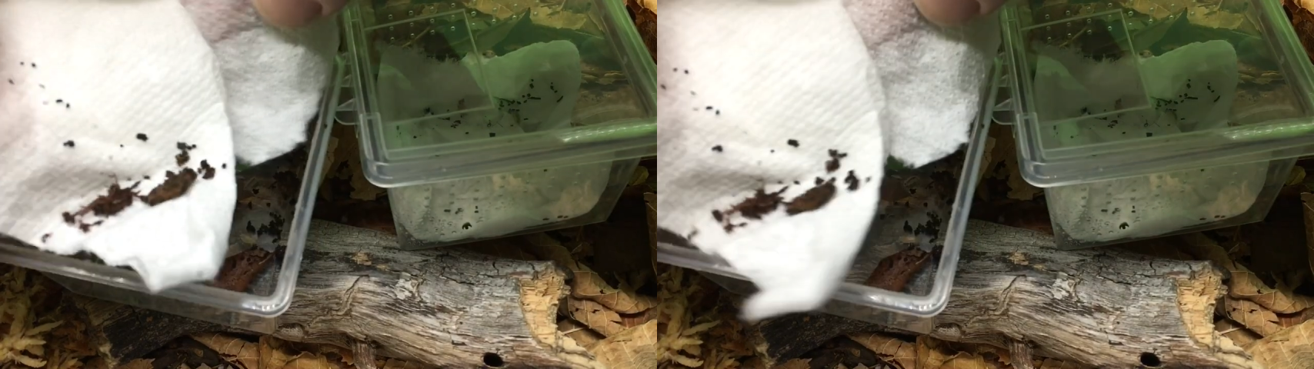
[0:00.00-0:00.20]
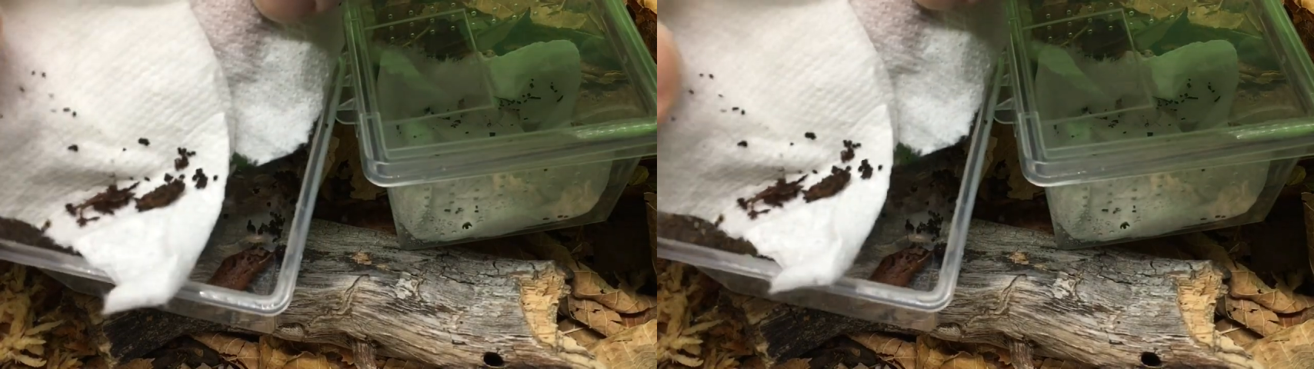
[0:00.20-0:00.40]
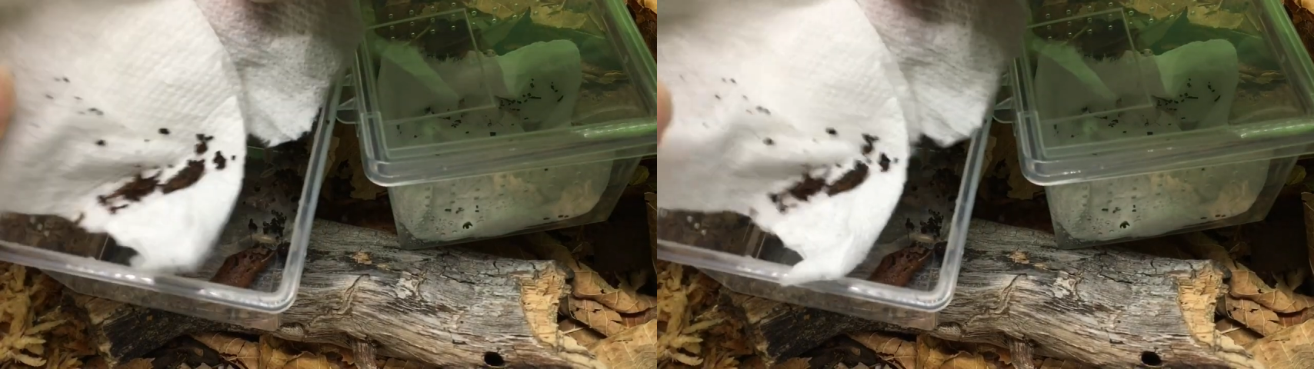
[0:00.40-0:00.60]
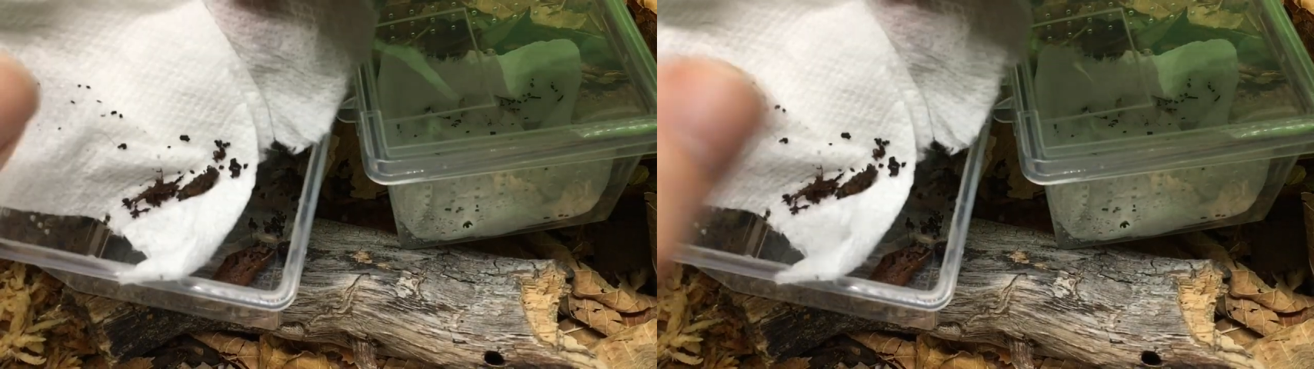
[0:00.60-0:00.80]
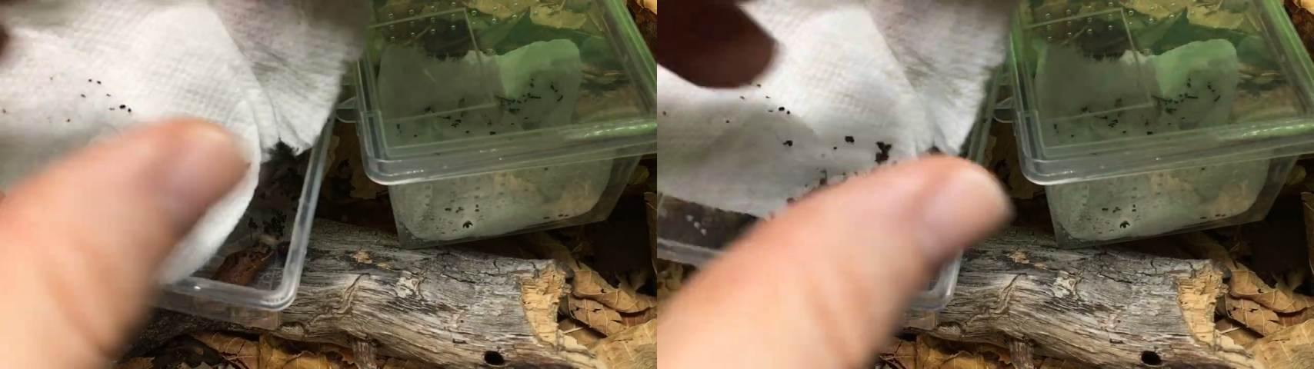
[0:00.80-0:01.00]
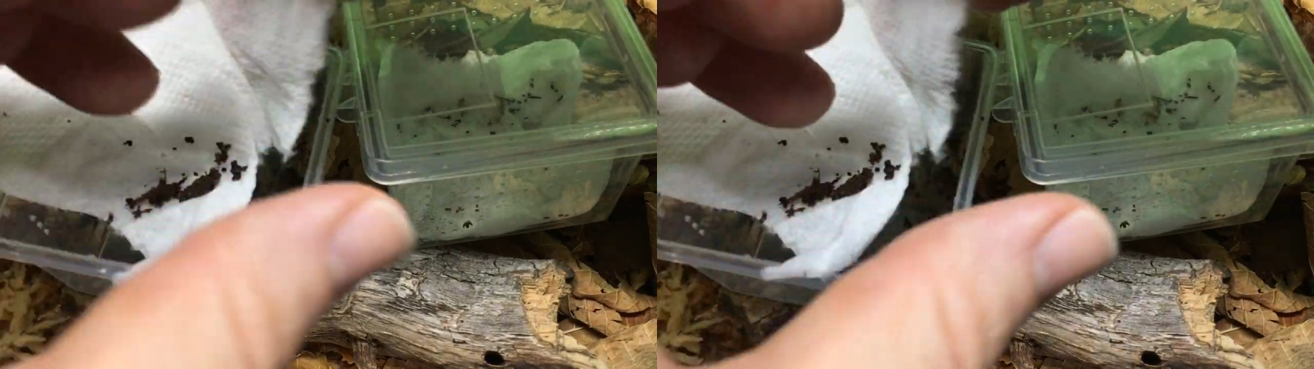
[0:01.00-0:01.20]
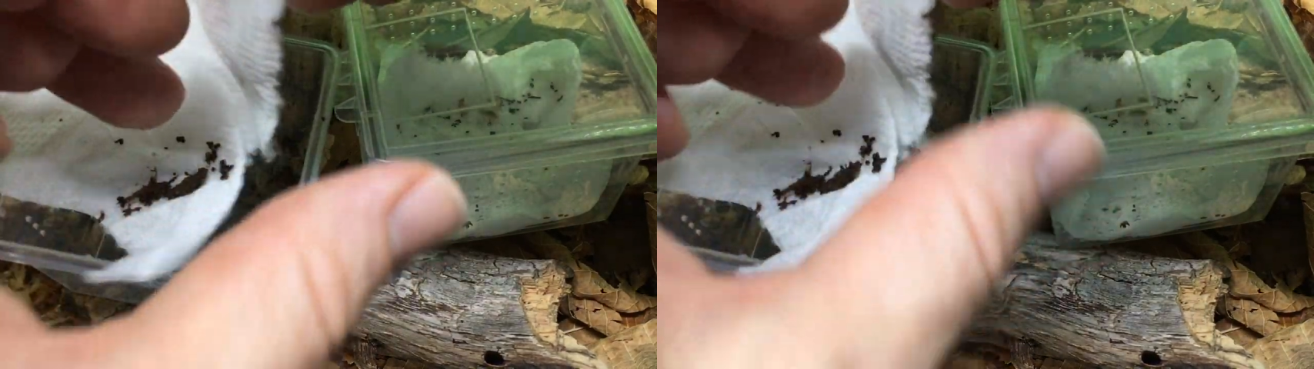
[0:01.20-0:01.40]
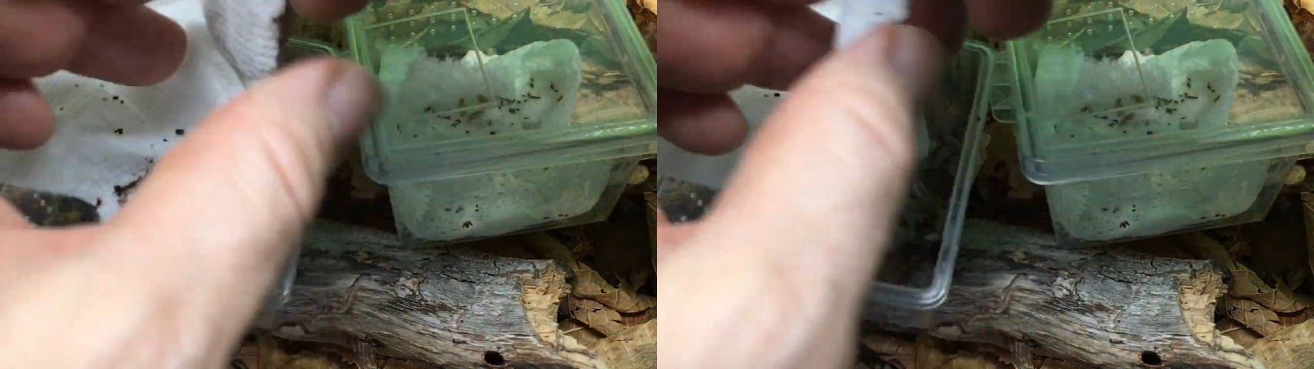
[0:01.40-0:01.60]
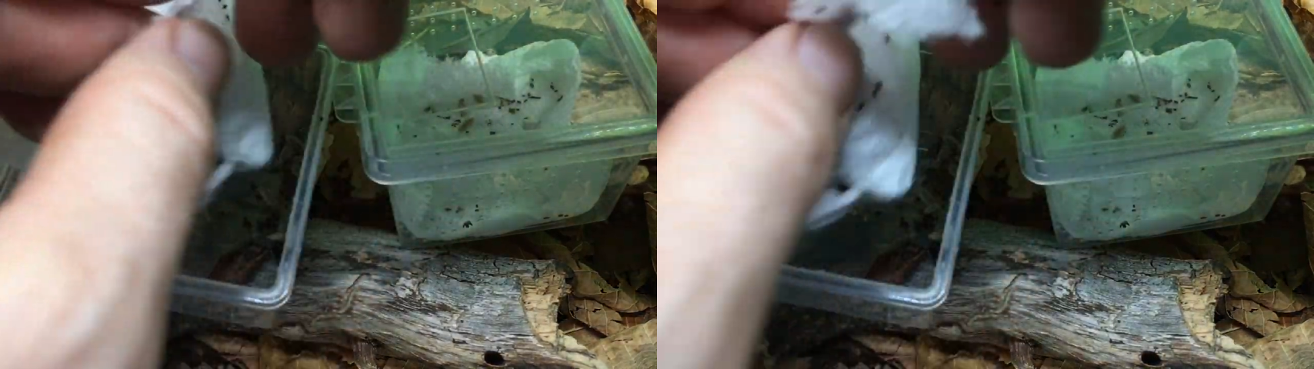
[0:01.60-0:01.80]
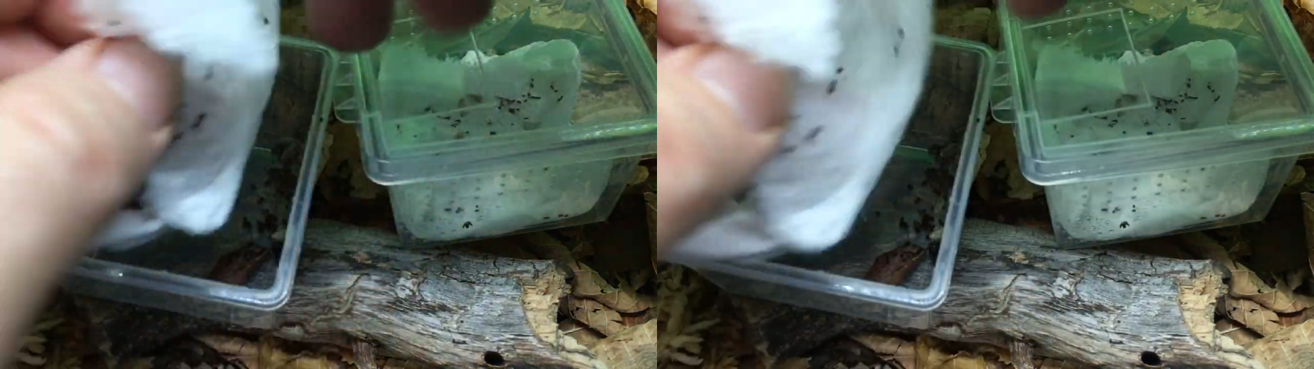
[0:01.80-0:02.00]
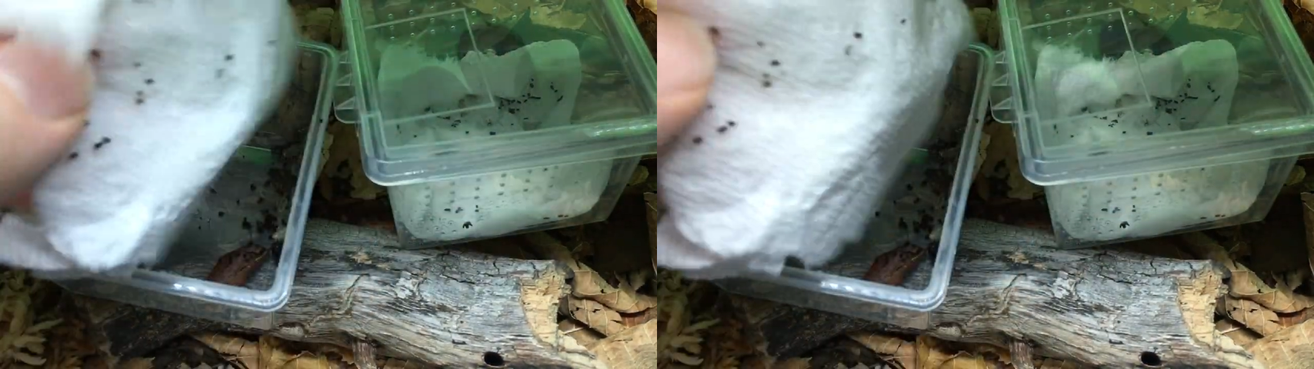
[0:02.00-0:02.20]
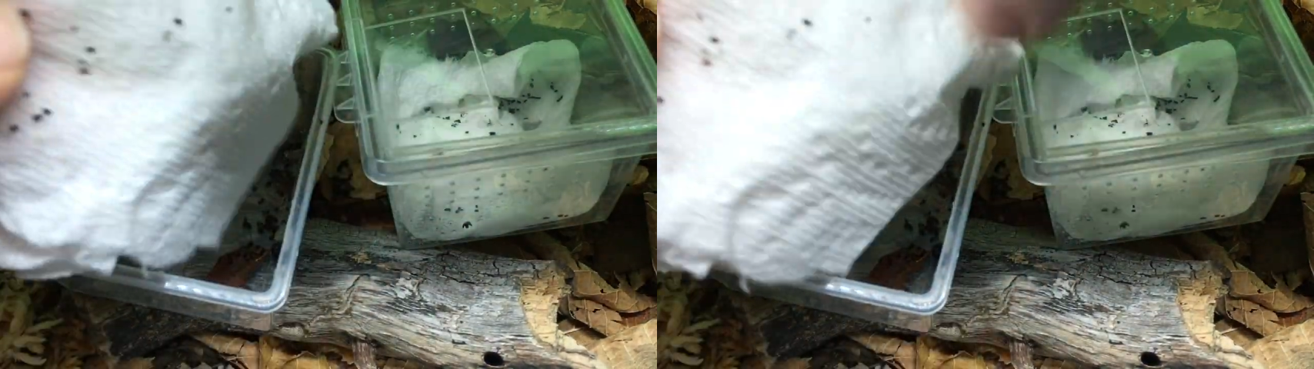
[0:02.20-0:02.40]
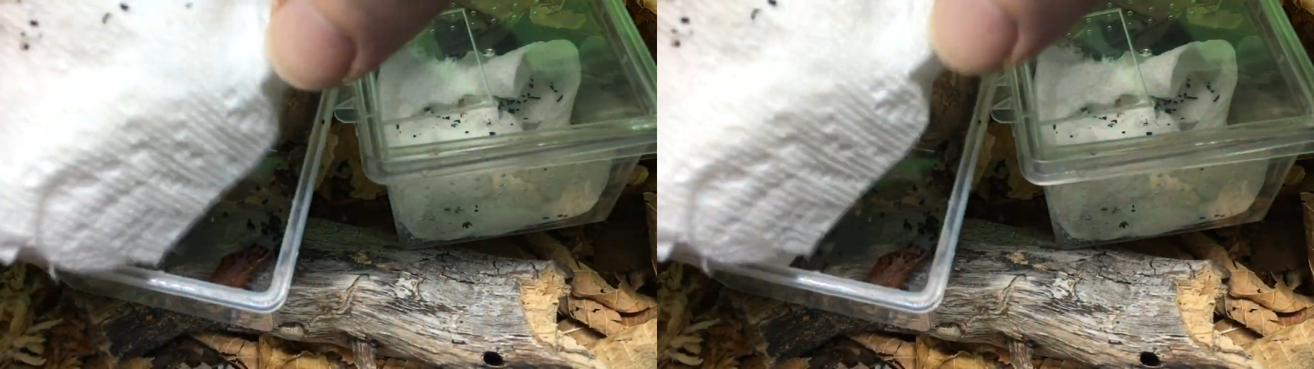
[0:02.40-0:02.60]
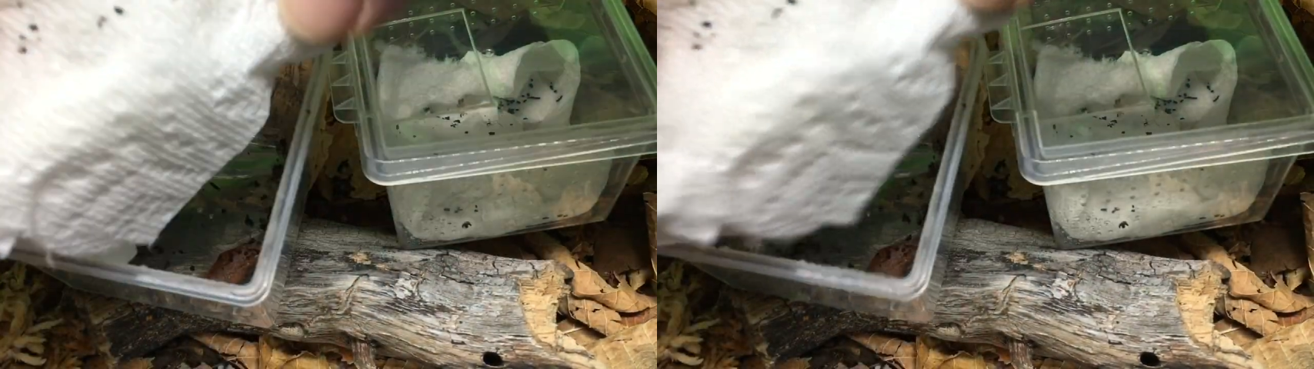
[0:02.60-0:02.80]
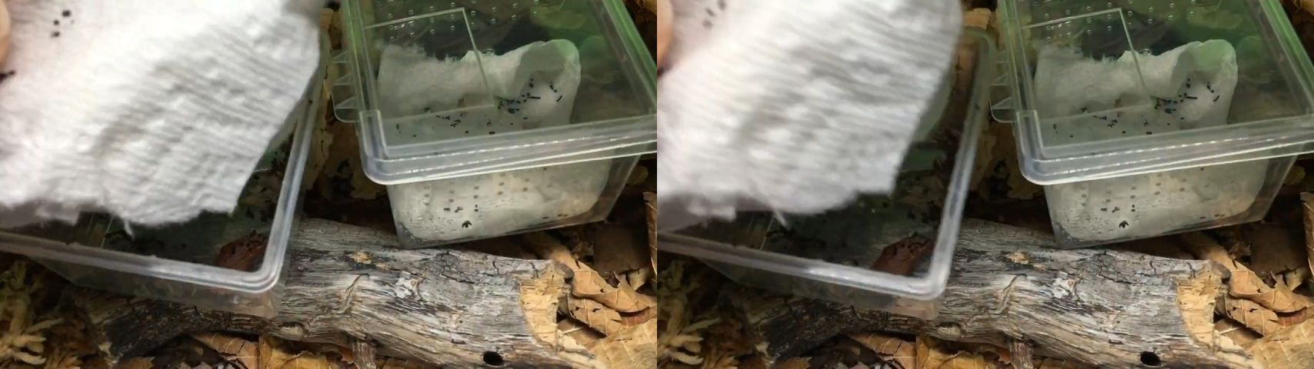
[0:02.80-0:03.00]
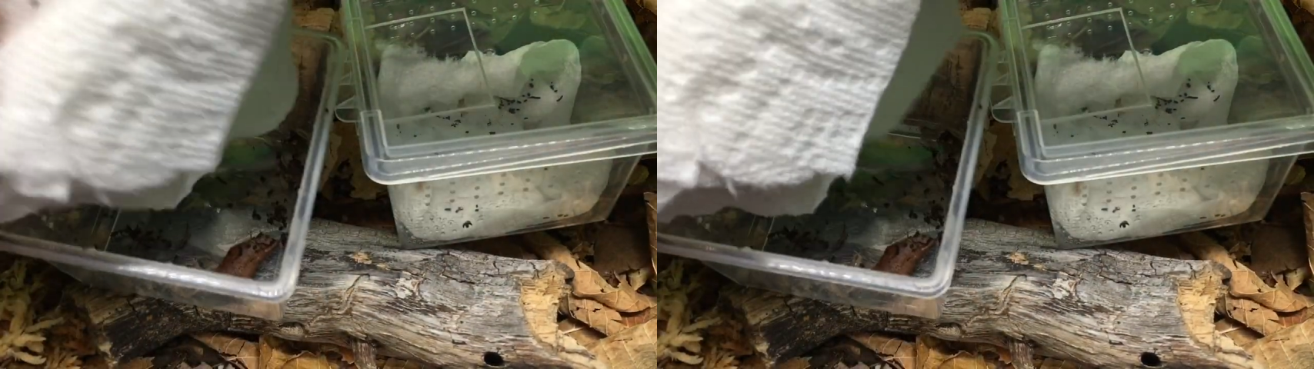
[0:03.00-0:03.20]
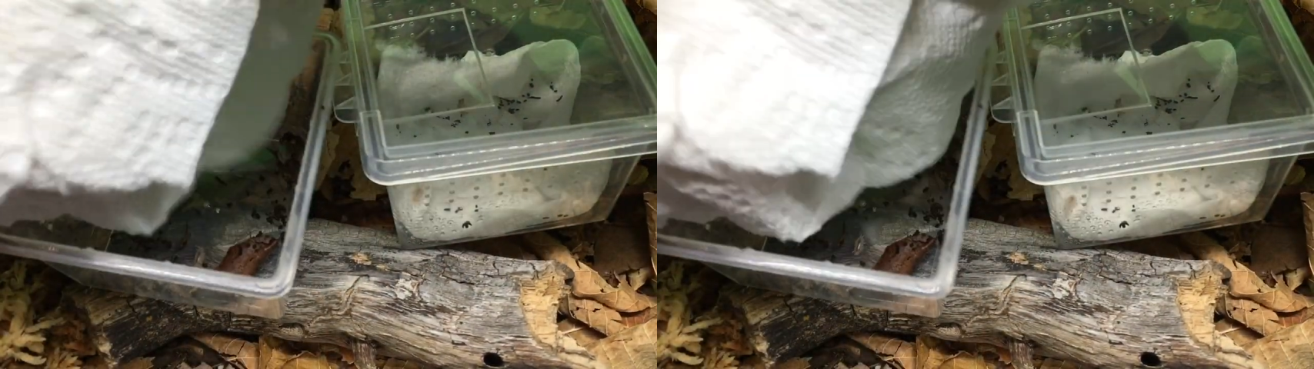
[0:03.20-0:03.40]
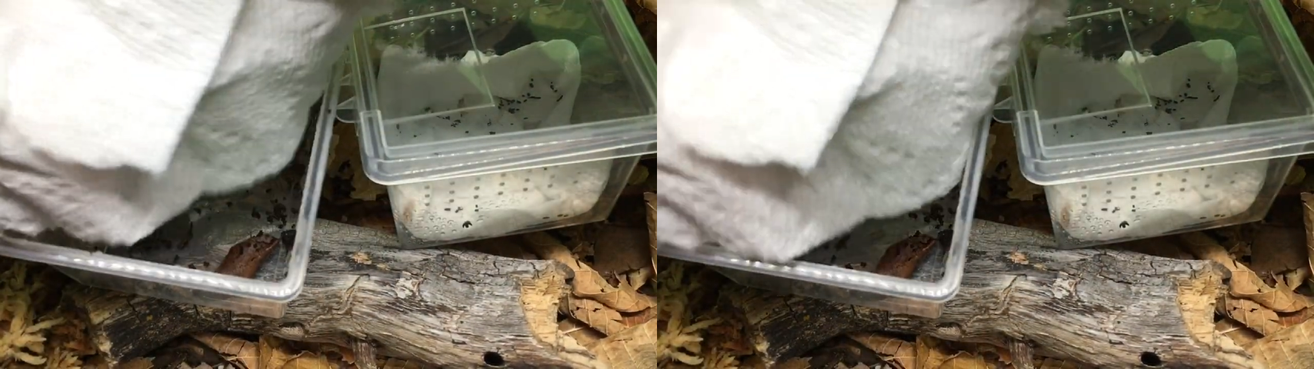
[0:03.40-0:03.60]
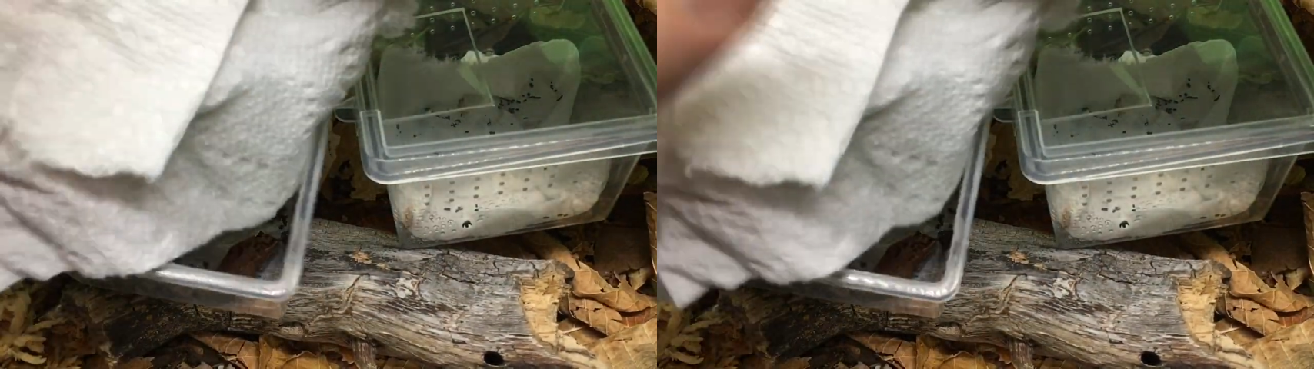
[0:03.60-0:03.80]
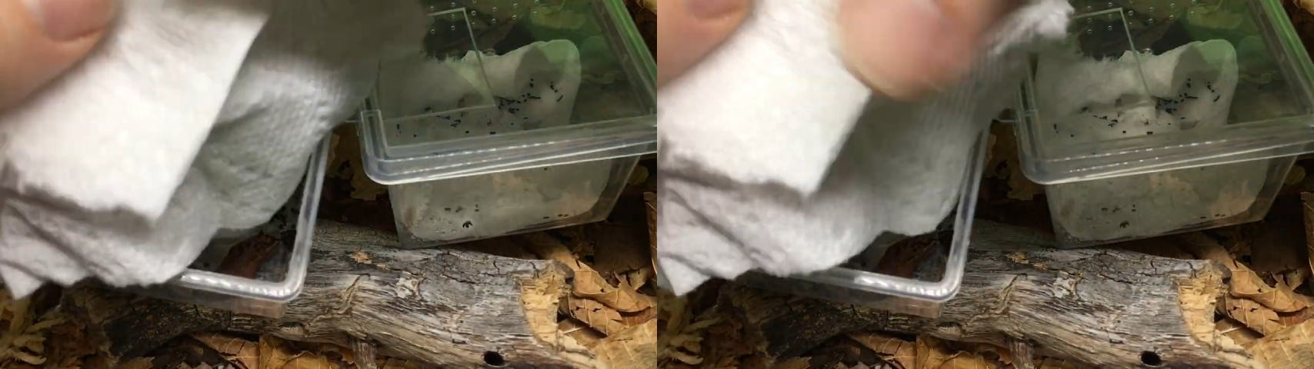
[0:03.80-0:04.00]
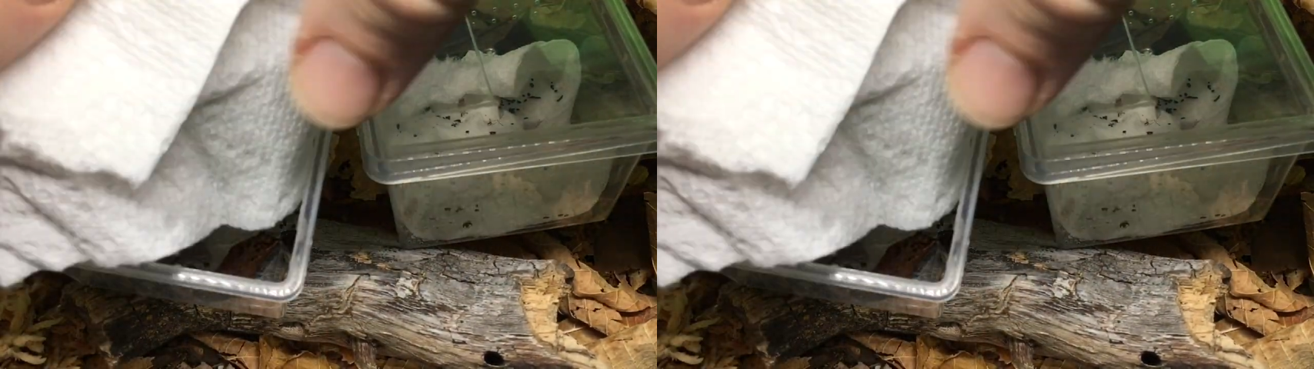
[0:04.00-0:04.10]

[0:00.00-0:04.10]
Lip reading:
(no speaker visible)